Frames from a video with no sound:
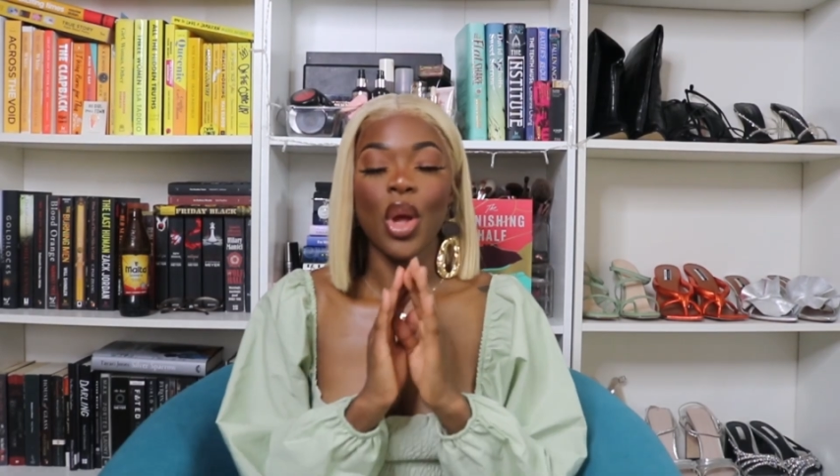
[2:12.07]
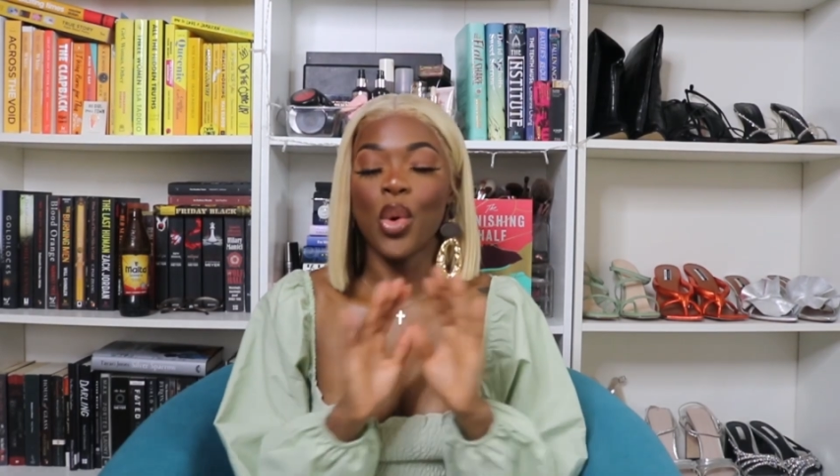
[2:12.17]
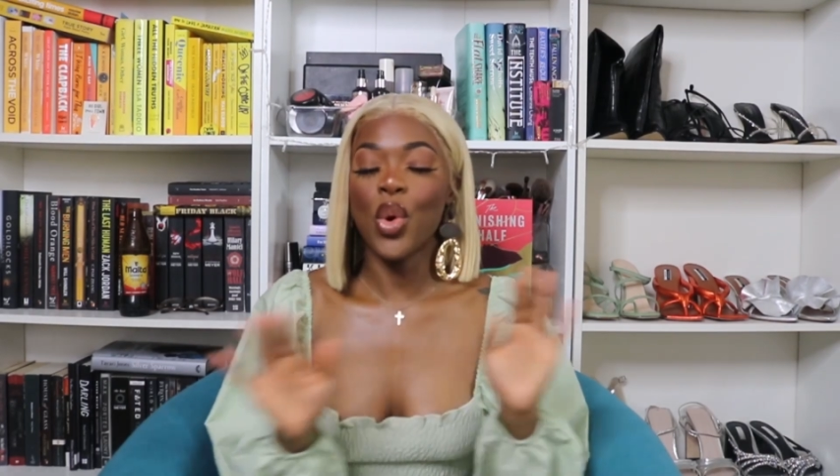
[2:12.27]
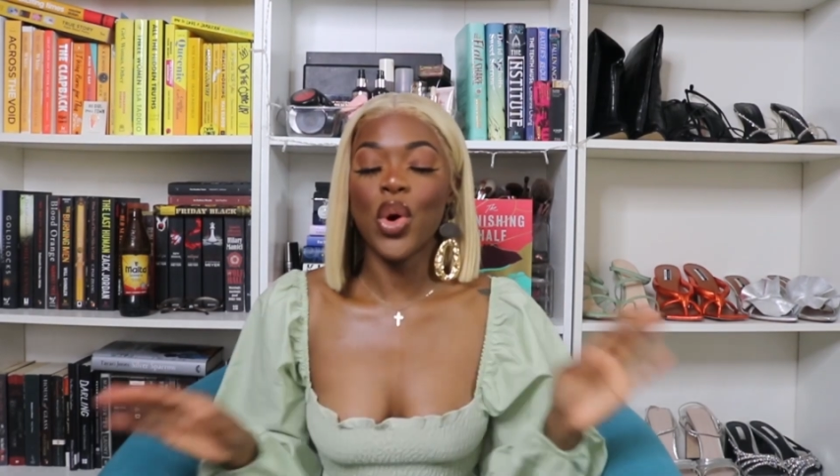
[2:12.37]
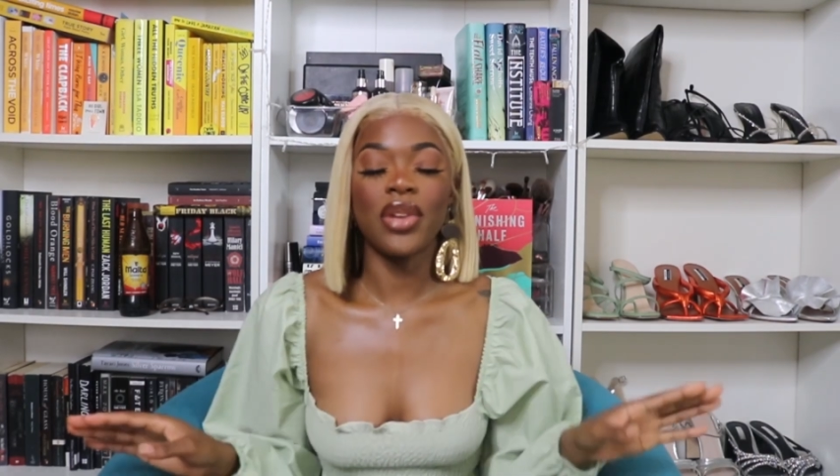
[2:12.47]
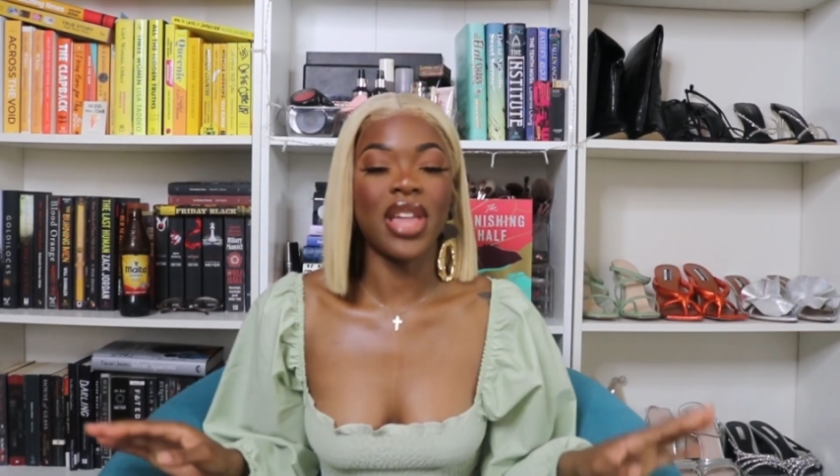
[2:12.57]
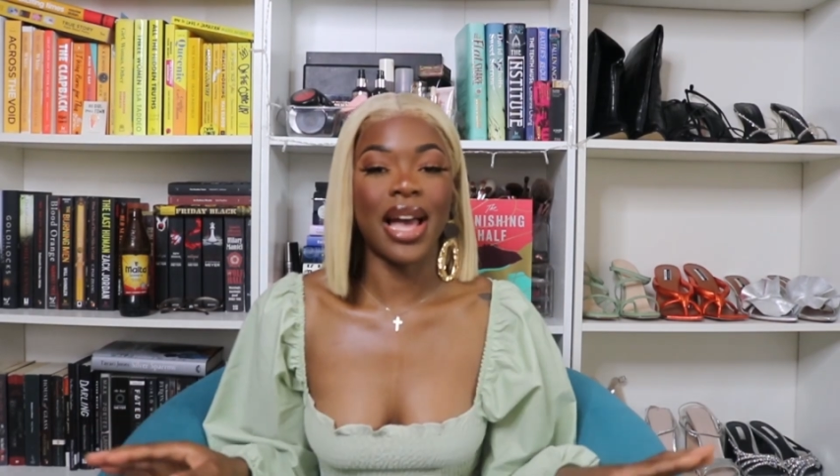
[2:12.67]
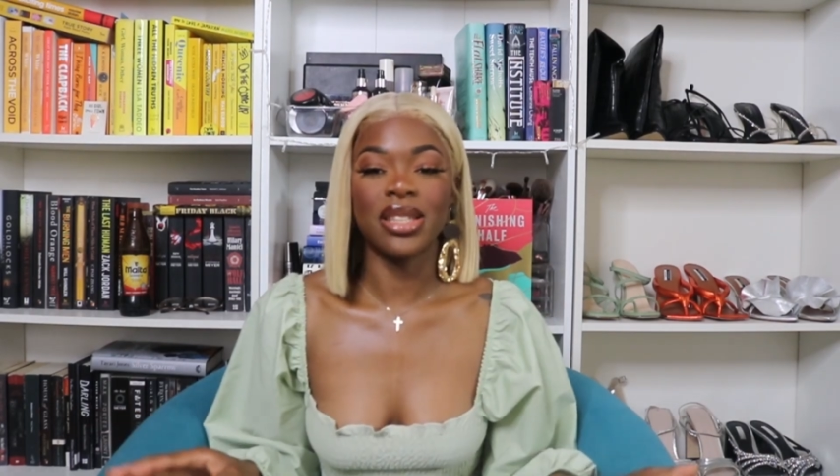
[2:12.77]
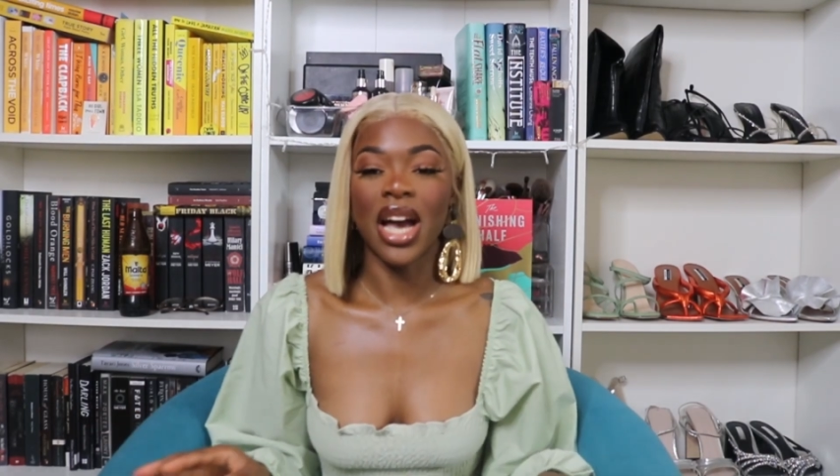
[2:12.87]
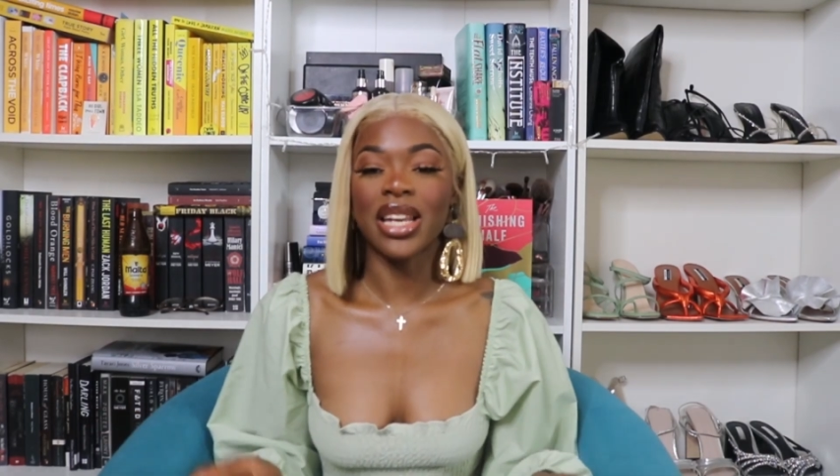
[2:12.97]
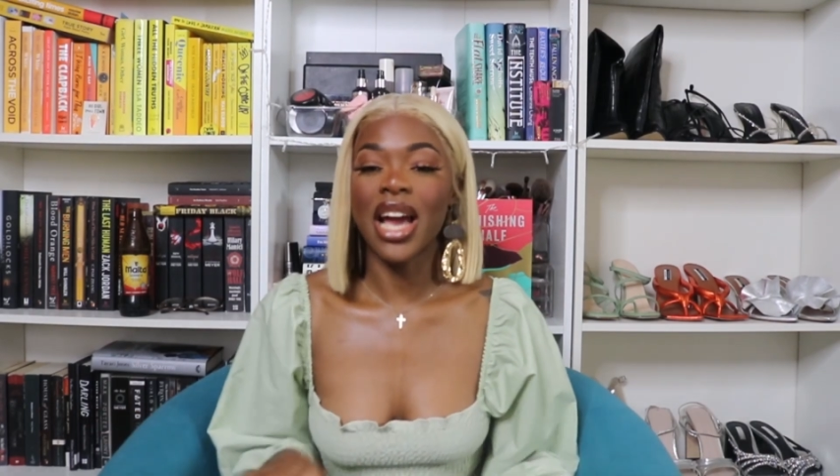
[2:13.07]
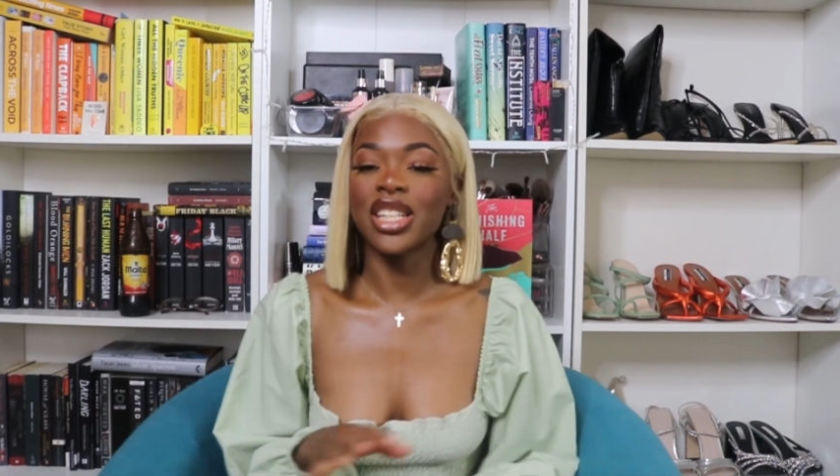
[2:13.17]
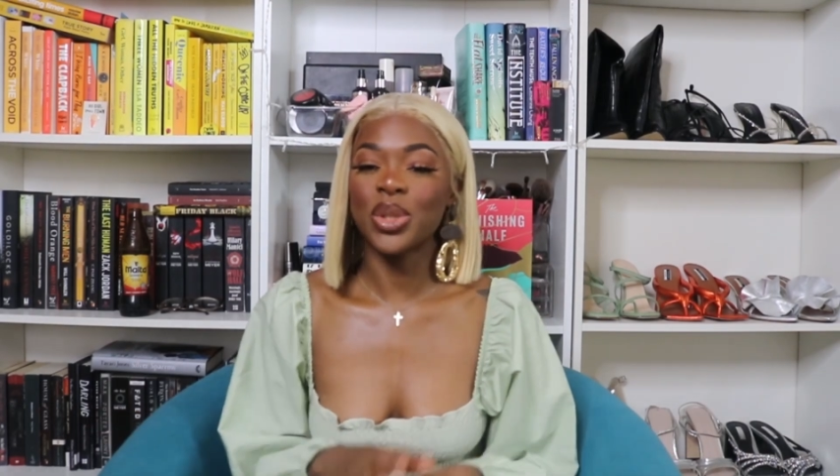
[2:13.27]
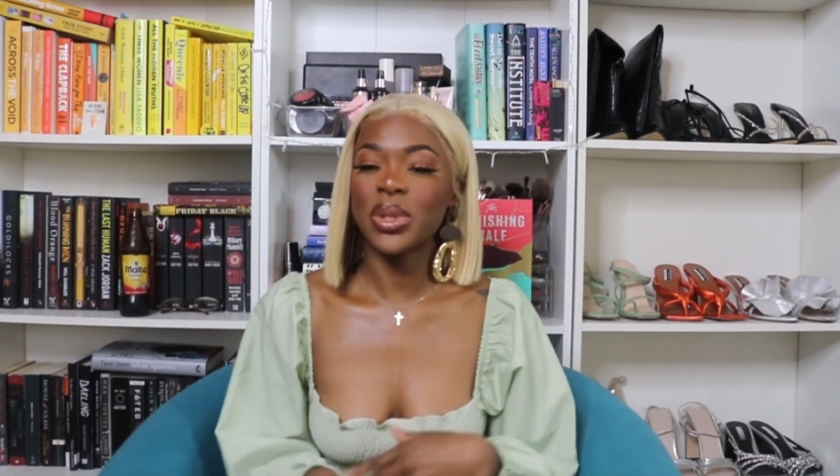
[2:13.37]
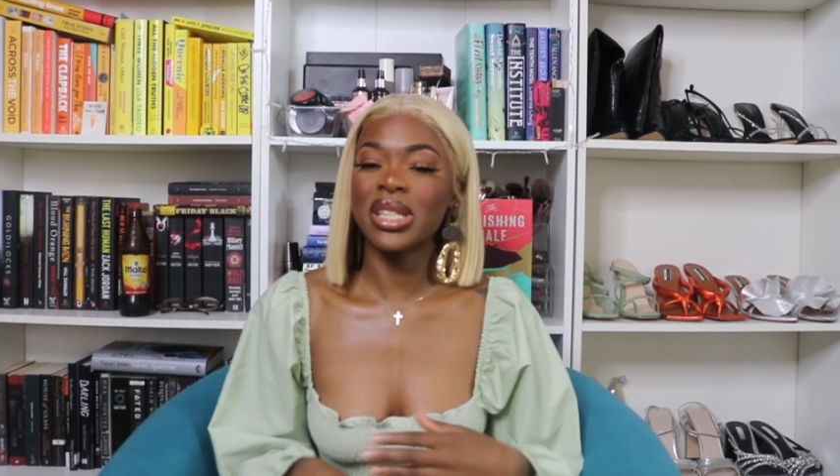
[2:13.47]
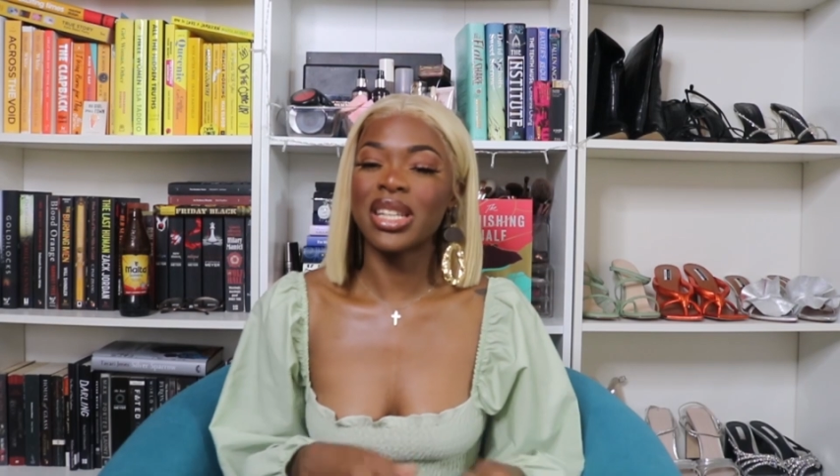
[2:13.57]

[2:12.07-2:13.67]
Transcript: all of that aside, I just wanted